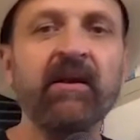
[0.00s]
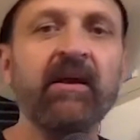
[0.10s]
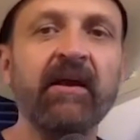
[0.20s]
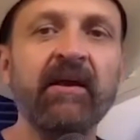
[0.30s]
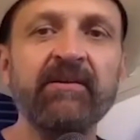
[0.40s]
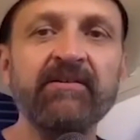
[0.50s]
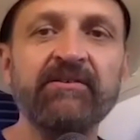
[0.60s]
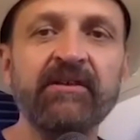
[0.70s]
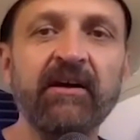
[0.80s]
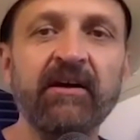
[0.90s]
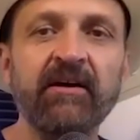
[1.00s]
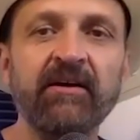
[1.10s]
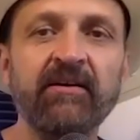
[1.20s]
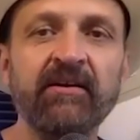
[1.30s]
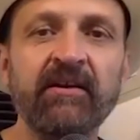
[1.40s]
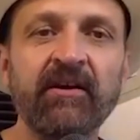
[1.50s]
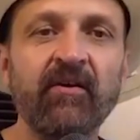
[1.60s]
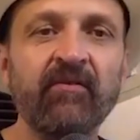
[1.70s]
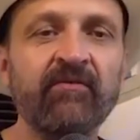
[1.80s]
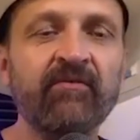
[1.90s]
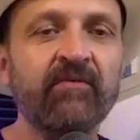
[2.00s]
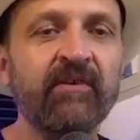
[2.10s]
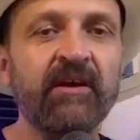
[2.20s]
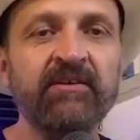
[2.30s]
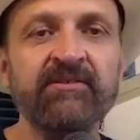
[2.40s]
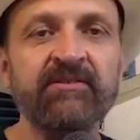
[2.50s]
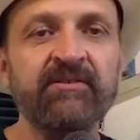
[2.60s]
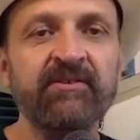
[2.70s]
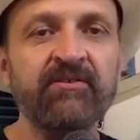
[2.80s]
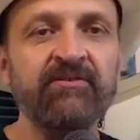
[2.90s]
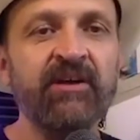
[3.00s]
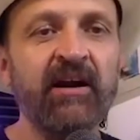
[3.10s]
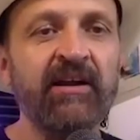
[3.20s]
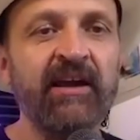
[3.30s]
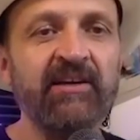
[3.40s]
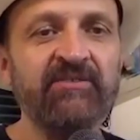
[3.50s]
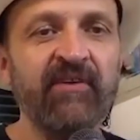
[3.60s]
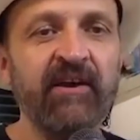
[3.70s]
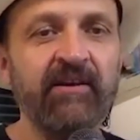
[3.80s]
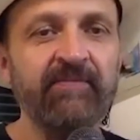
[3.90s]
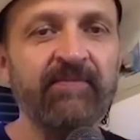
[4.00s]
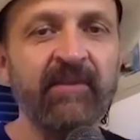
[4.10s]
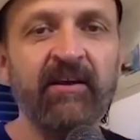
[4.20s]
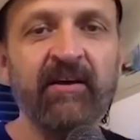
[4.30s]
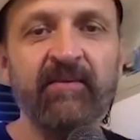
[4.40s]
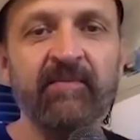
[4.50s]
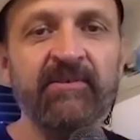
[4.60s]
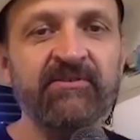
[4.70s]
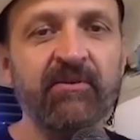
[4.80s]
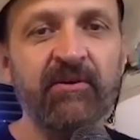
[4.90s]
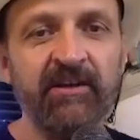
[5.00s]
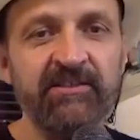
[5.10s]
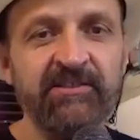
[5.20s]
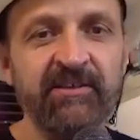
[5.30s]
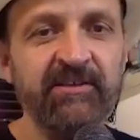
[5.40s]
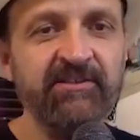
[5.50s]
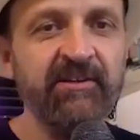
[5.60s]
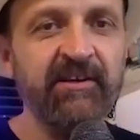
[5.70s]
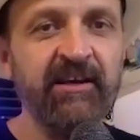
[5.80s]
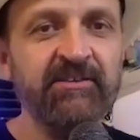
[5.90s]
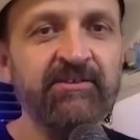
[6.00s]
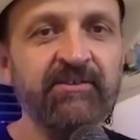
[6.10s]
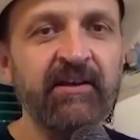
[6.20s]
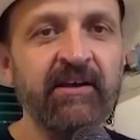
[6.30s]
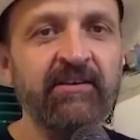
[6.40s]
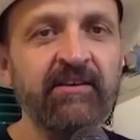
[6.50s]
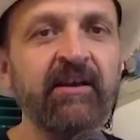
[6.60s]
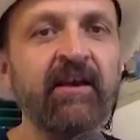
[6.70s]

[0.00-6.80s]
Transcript: You know, it's huge Johnny Cash fan. It's so hard not to tell that Johnny Cash joke, Anthony.